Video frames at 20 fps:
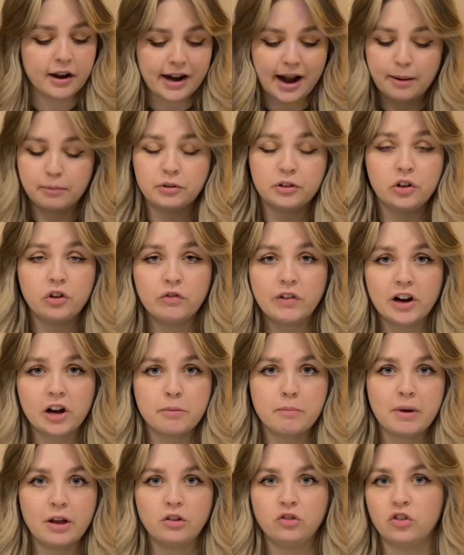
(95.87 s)
absolutely
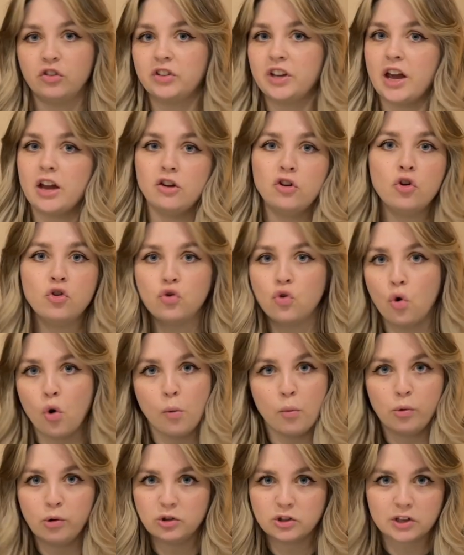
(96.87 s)
recommend just getting your
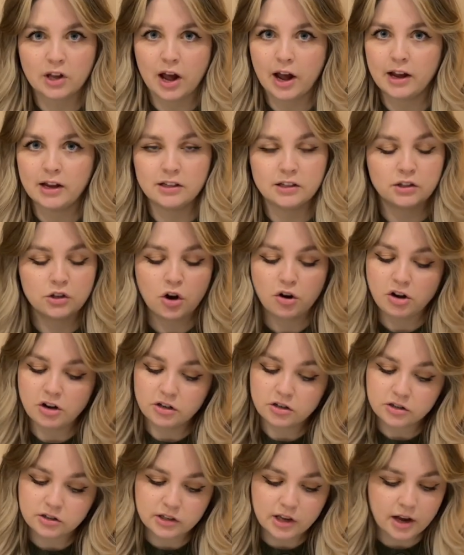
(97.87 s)
normal size. No
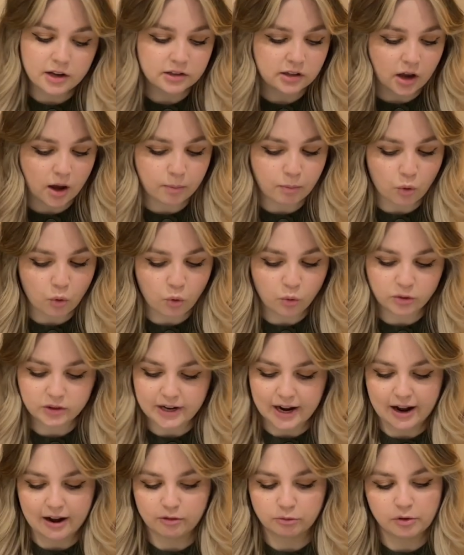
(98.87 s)
need to size up or
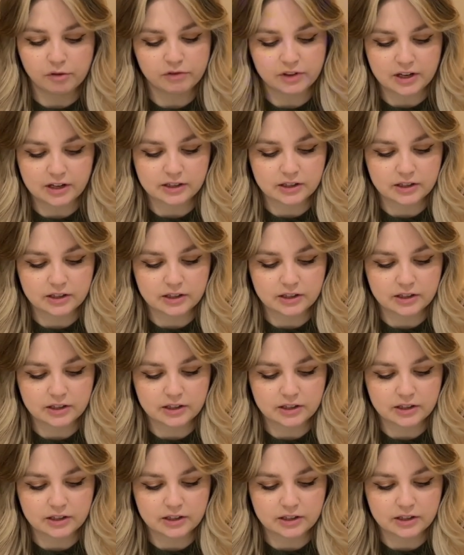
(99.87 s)
down with these